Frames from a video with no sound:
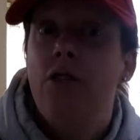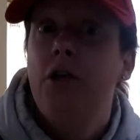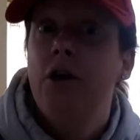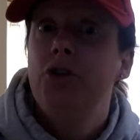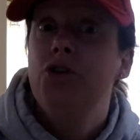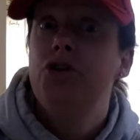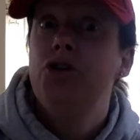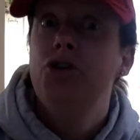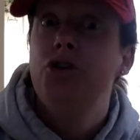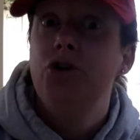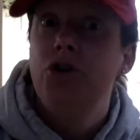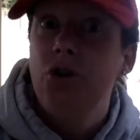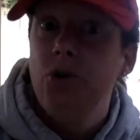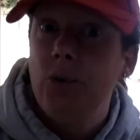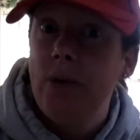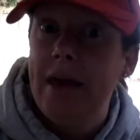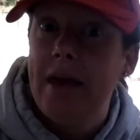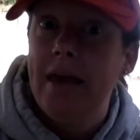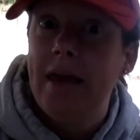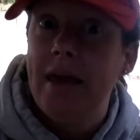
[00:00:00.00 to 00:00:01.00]
the
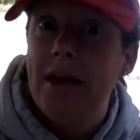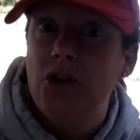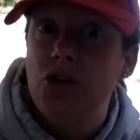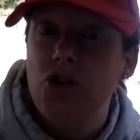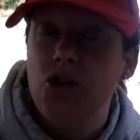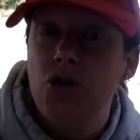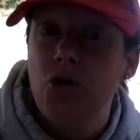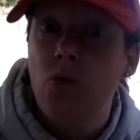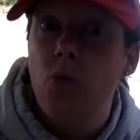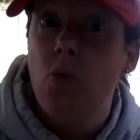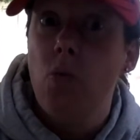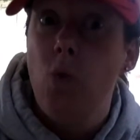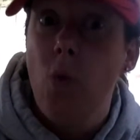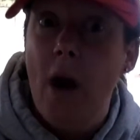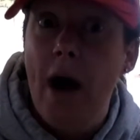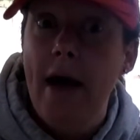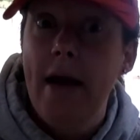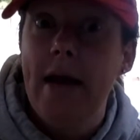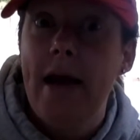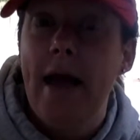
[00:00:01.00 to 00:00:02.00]
chewing issue.
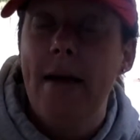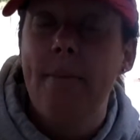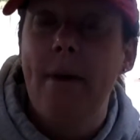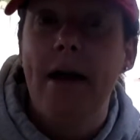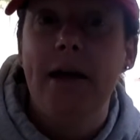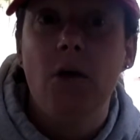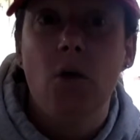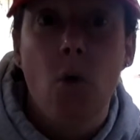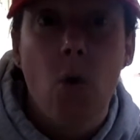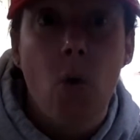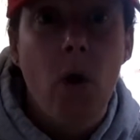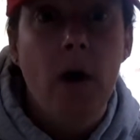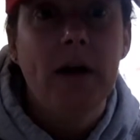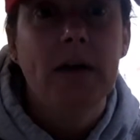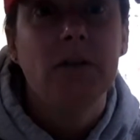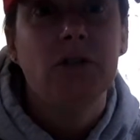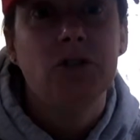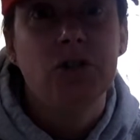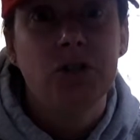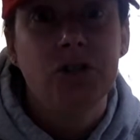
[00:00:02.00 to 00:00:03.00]
What am I
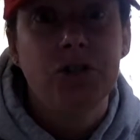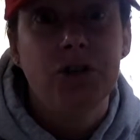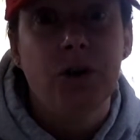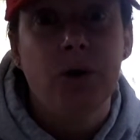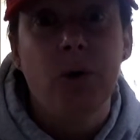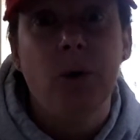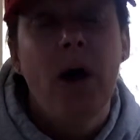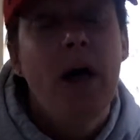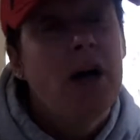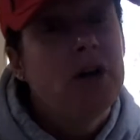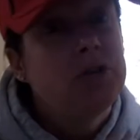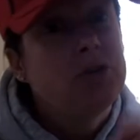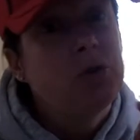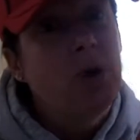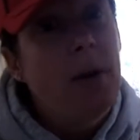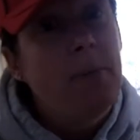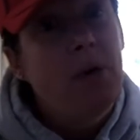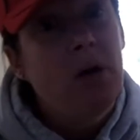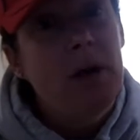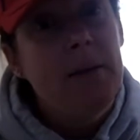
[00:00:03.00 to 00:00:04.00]
going to do? So
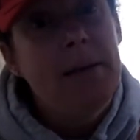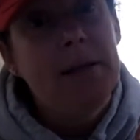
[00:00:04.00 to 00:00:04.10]
I'm going to